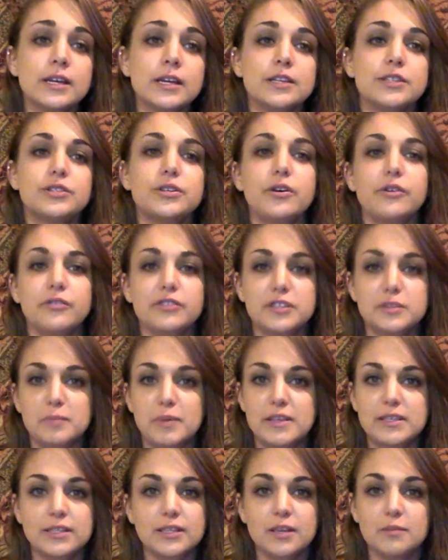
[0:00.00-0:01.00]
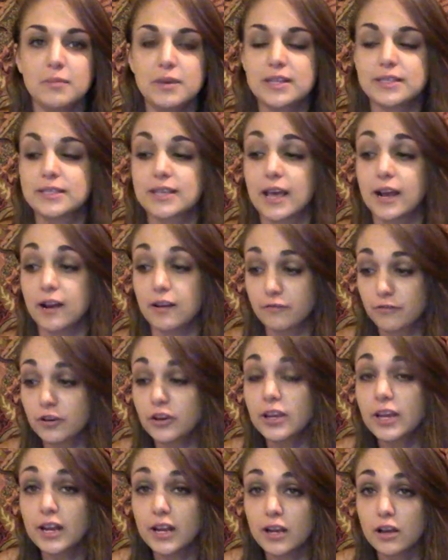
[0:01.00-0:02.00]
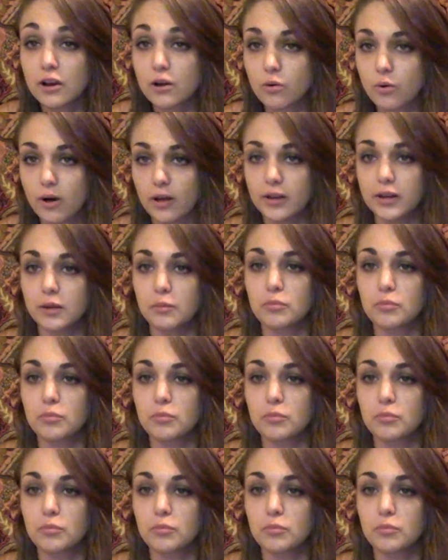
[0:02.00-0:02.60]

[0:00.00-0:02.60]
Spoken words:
So this basically means that if you're getting a quality